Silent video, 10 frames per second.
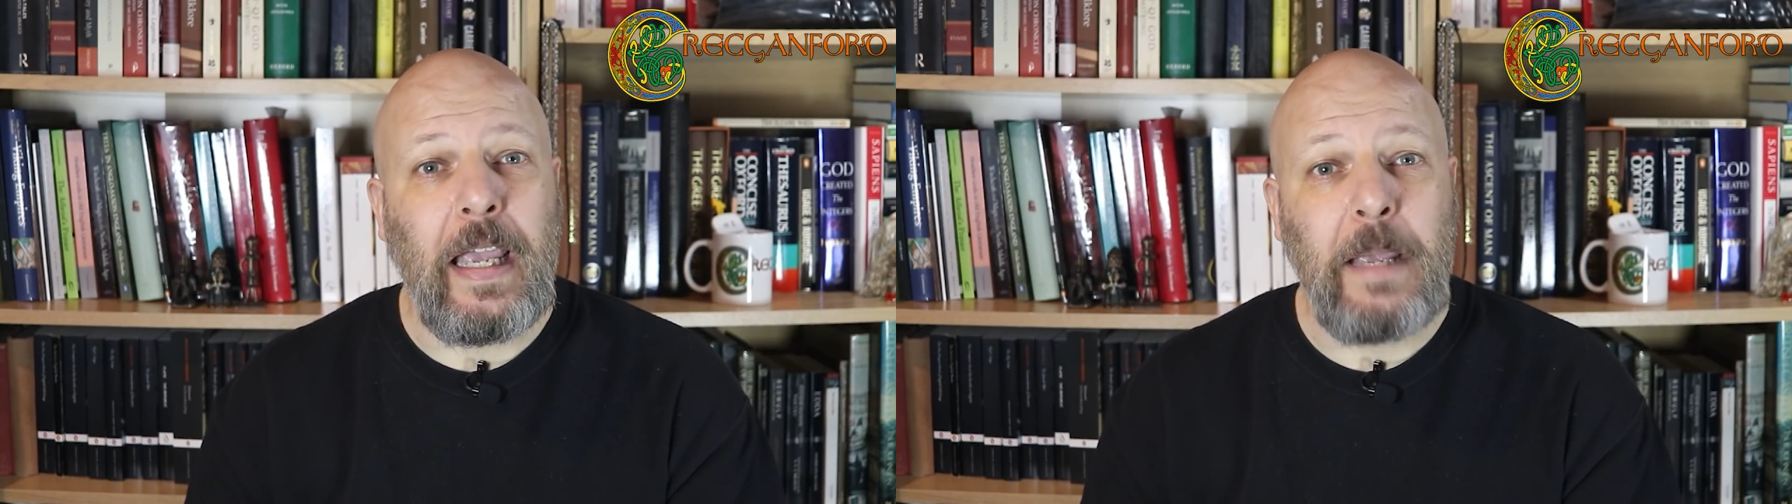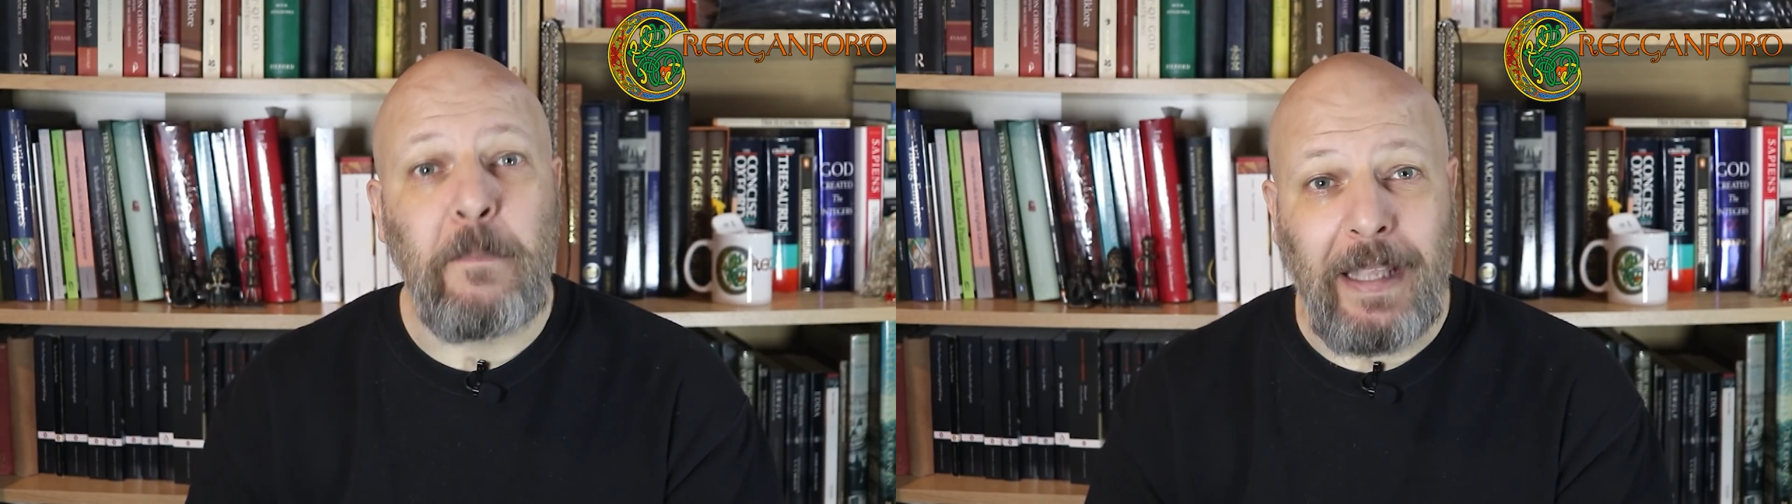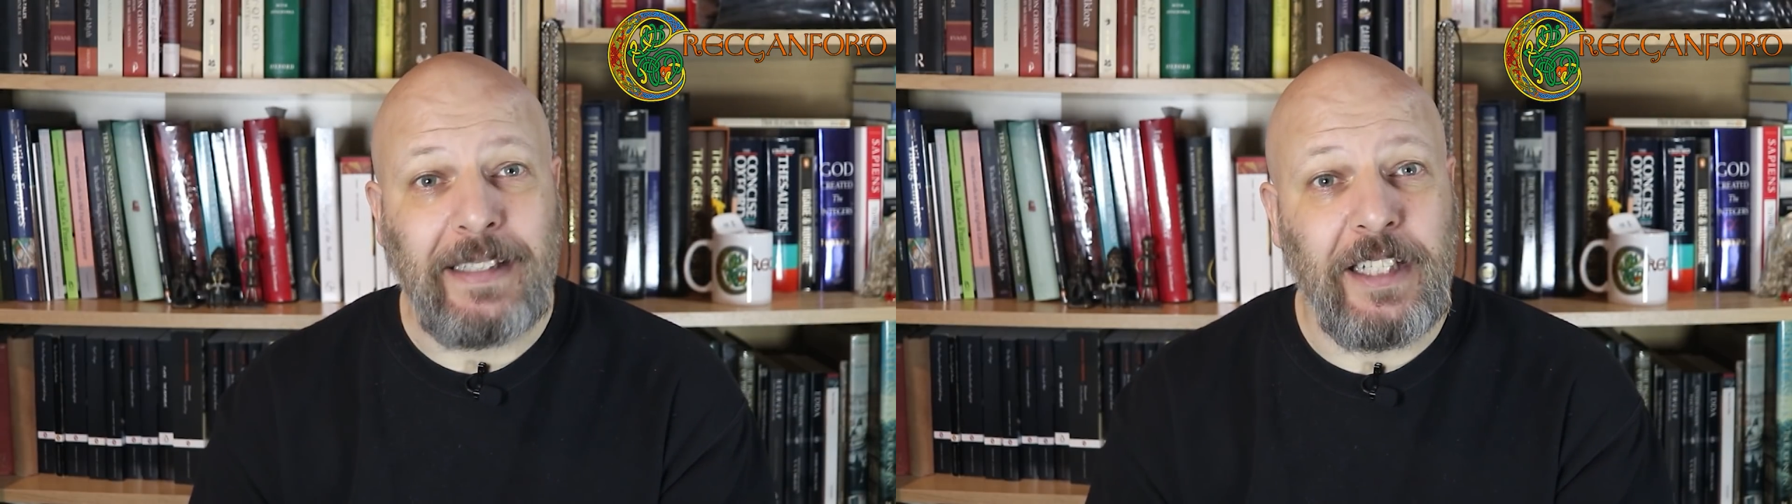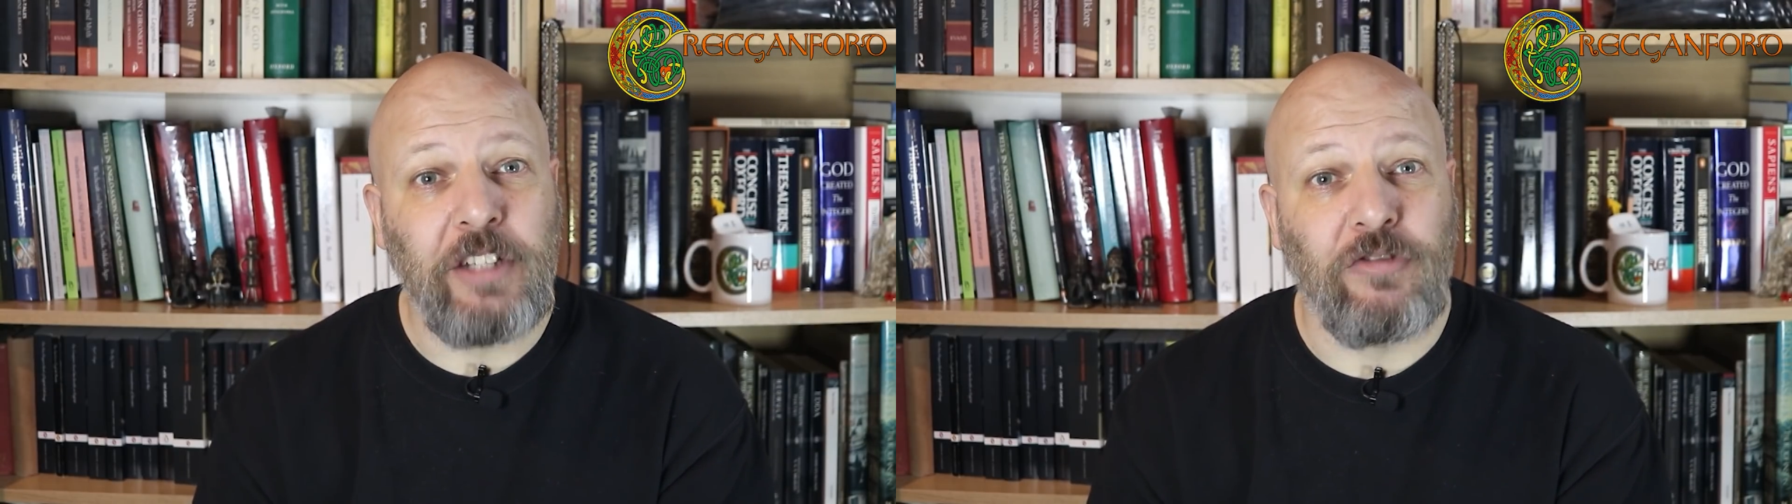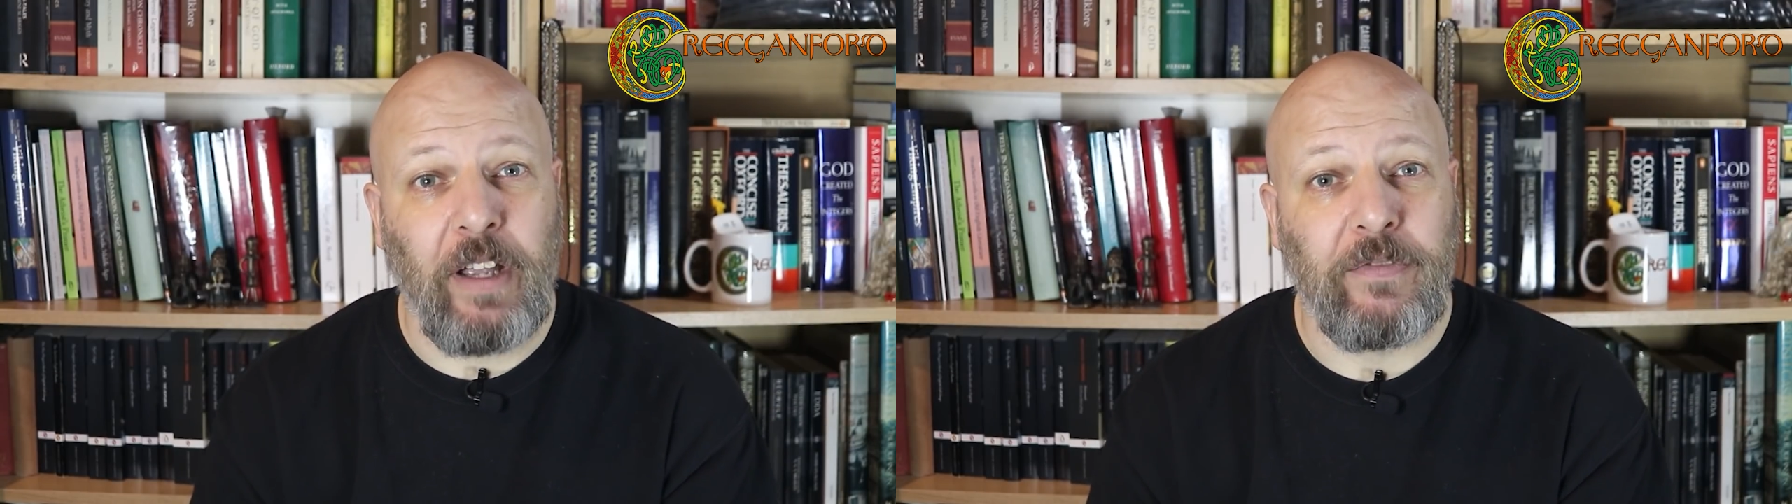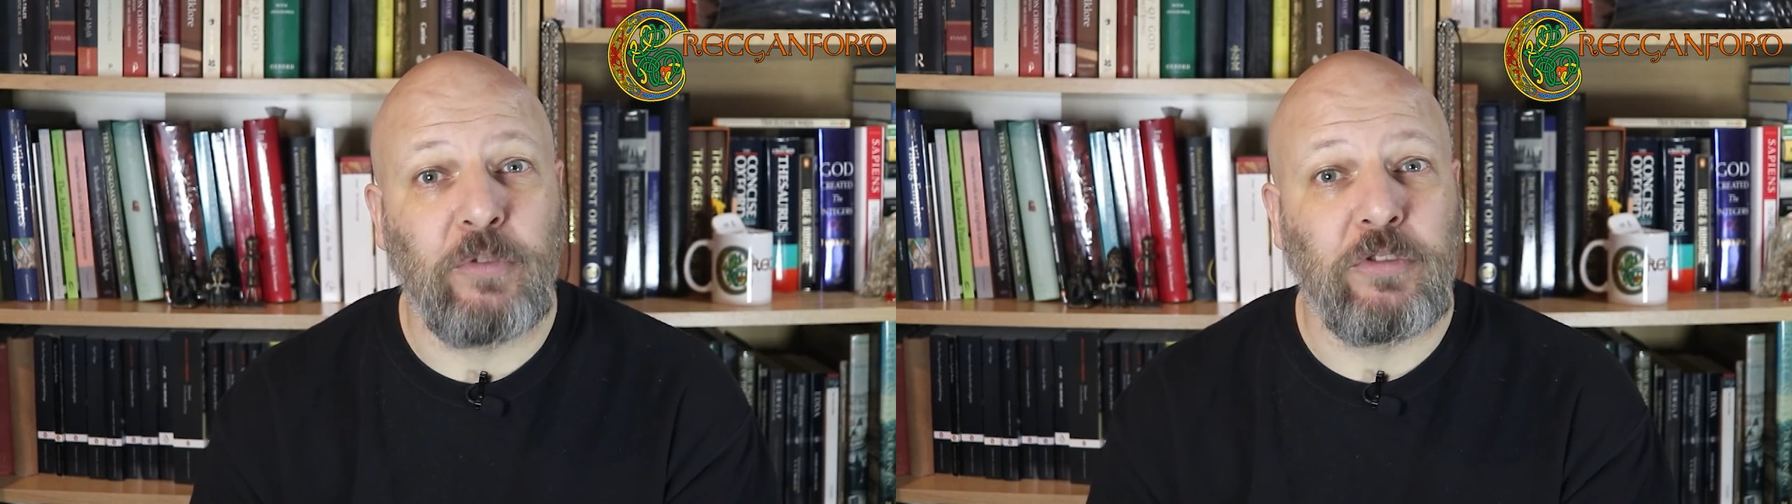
immensely grateful